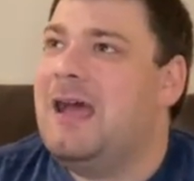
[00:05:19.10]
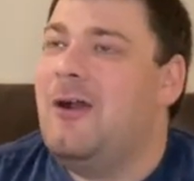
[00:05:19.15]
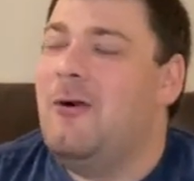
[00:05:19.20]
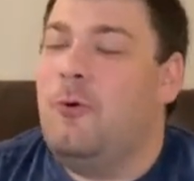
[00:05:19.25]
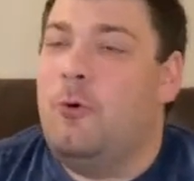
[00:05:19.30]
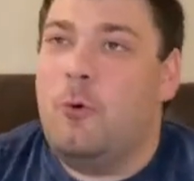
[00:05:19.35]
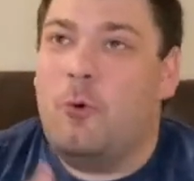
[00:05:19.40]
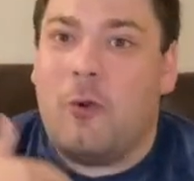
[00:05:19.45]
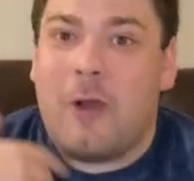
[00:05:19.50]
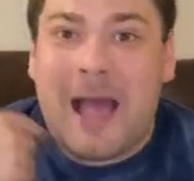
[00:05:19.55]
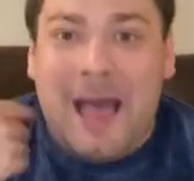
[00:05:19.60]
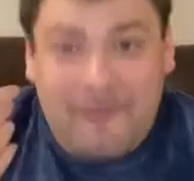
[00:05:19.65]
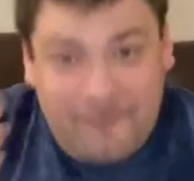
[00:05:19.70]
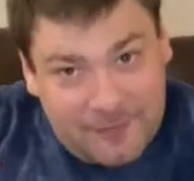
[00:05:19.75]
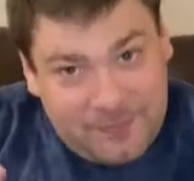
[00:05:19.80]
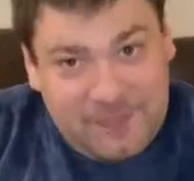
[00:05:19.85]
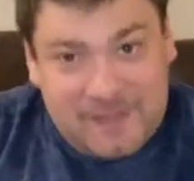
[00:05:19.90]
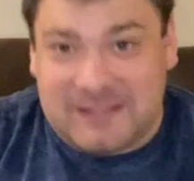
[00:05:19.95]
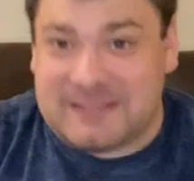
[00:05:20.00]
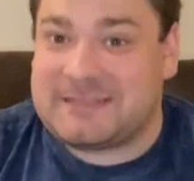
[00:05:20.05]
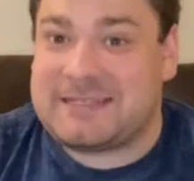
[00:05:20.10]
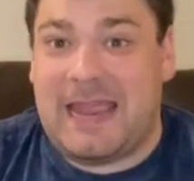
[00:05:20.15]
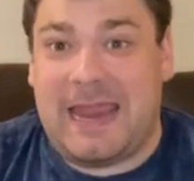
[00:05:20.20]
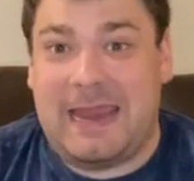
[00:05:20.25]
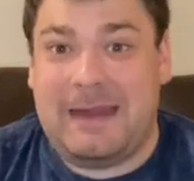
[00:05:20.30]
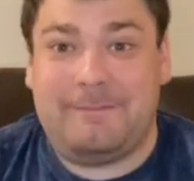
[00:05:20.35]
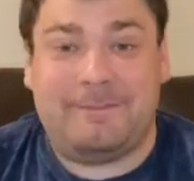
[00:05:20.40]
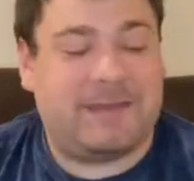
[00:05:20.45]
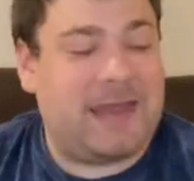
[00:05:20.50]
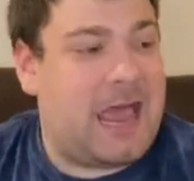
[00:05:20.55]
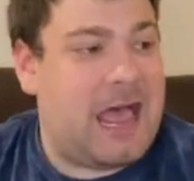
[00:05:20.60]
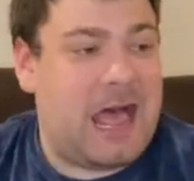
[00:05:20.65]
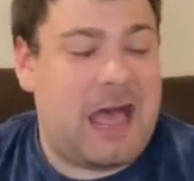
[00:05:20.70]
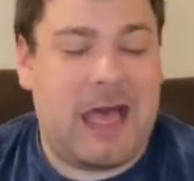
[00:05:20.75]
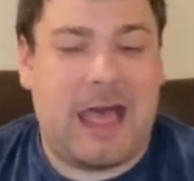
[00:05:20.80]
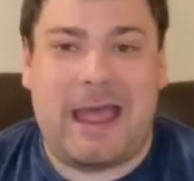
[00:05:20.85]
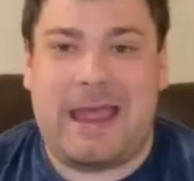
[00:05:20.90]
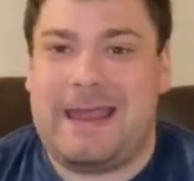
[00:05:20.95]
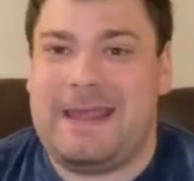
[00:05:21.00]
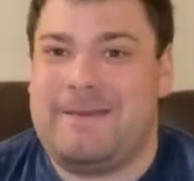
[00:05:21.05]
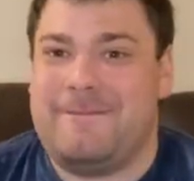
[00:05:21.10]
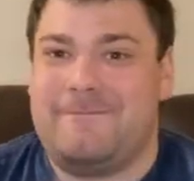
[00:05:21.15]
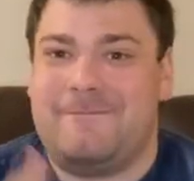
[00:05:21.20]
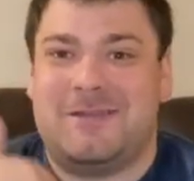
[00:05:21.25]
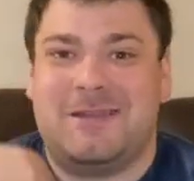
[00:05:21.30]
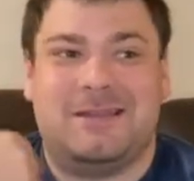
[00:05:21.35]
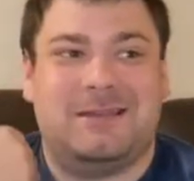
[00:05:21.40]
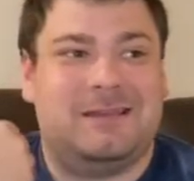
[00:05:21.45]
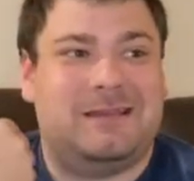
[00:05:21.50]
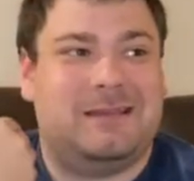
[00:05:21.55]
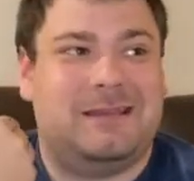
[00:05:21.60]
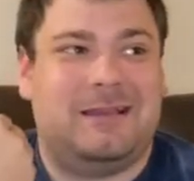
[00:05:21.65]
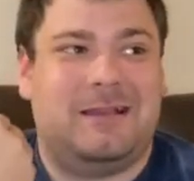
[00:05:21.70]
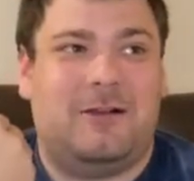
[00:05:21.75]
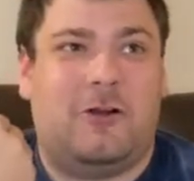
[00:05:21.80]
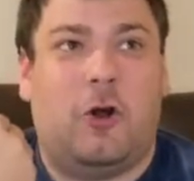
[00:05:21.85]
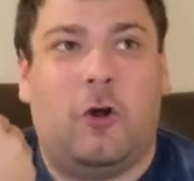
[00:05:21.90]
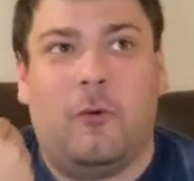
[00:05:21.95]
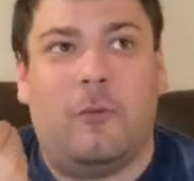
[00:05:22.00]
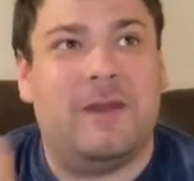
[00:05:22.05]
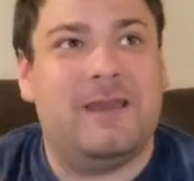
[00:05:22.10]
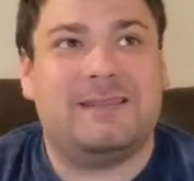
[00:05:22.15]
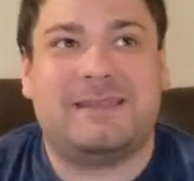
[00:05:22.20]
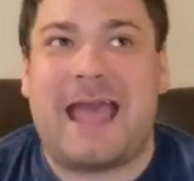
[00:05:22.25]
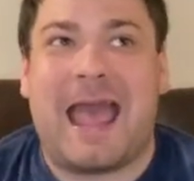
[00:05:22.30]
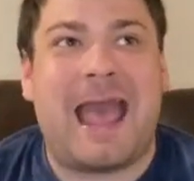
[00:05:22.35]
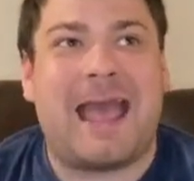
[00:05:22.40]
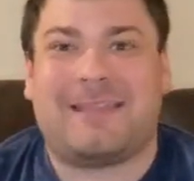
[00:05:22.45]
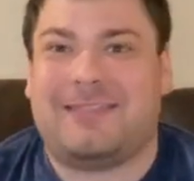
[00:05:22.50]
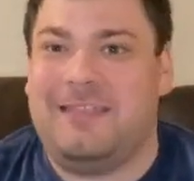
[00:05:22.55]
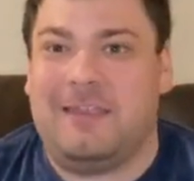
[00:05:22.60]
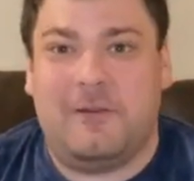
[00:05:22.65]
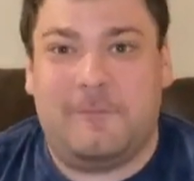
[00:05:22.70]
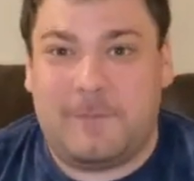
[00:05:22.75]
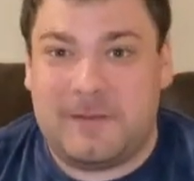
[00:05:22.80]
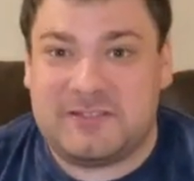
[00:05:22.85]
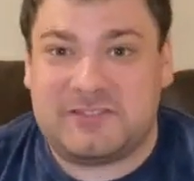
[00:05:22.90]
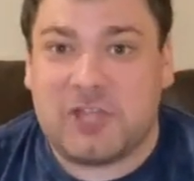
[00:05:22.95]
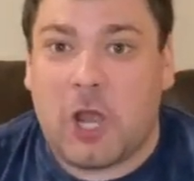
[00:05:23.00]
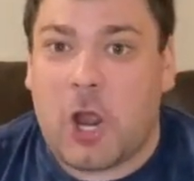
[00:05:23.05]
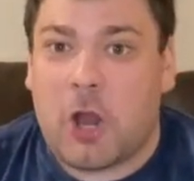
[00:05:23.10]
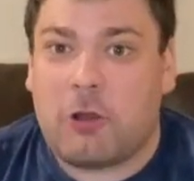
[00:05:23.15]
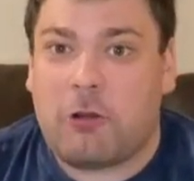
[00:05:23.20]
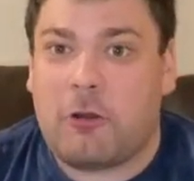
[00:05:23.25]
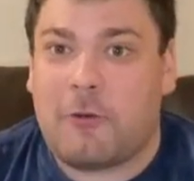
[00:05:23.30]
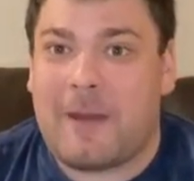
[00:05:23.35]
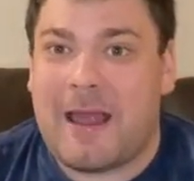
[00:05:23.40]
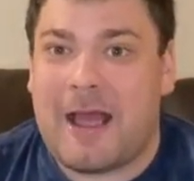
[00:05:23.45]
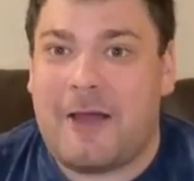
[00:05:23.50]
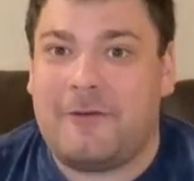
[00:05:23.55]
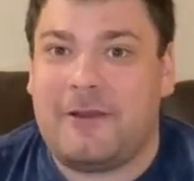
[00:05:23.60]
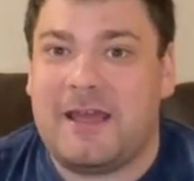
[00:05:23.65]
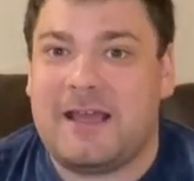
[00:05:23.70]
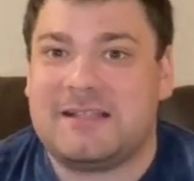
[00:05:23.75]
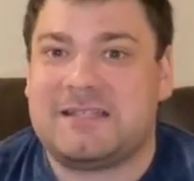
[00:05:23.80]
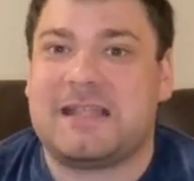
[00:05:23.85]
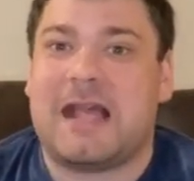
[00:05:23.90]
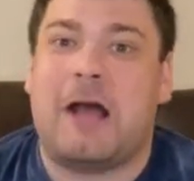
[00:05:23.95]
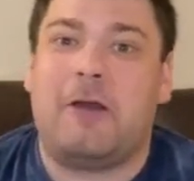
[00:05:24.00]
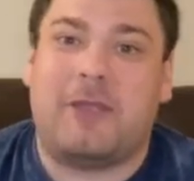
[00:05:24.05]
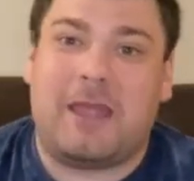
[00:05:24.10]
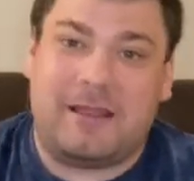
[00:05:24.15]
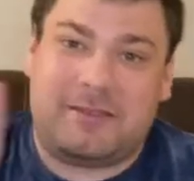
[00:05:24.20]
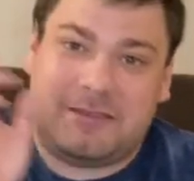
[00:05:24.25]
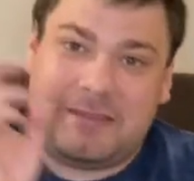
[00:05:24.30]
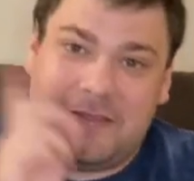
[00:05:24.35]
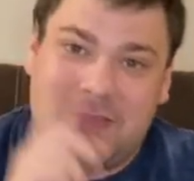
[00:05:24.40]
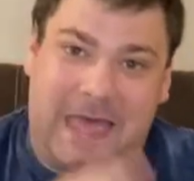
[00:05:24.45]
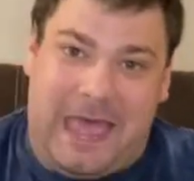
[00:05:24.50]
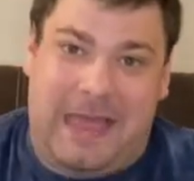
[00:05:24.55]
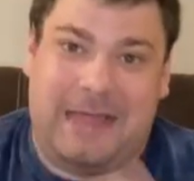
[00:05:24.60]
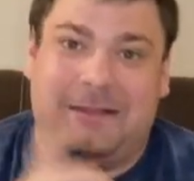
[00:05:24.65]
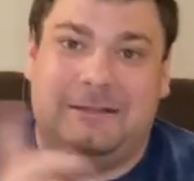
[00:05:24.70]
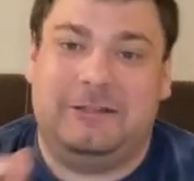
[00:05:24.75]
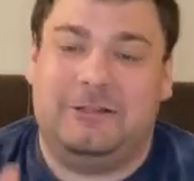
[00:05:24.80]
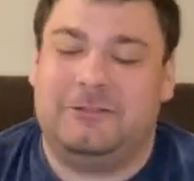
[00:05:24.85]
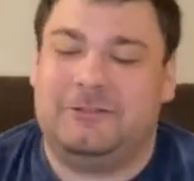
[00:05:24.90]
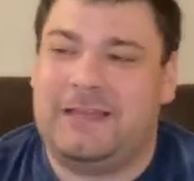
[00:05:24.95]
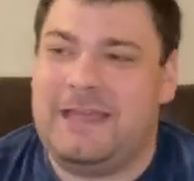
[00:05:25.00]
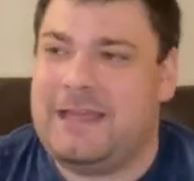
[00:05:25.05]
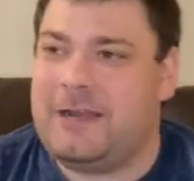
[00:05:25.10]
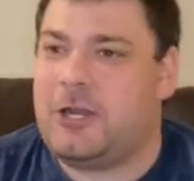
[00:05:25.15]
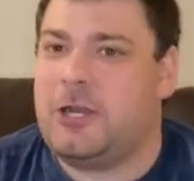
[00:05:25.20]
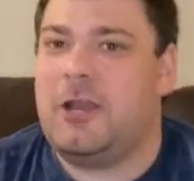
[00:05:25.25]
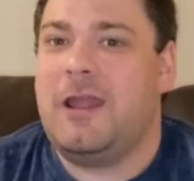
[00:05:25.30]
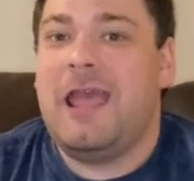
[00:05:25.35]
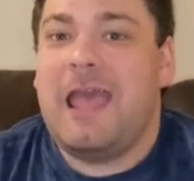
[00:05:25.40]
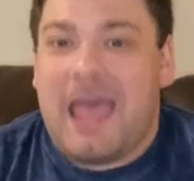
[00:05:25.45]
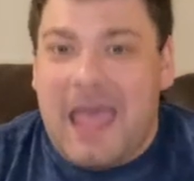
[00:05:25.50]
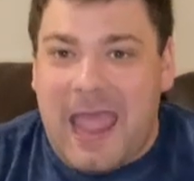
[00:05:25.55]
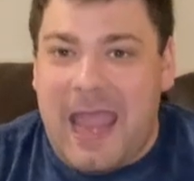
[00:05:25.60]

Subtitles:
while at the same time always acting bizarre around us. I'll get to that a little later.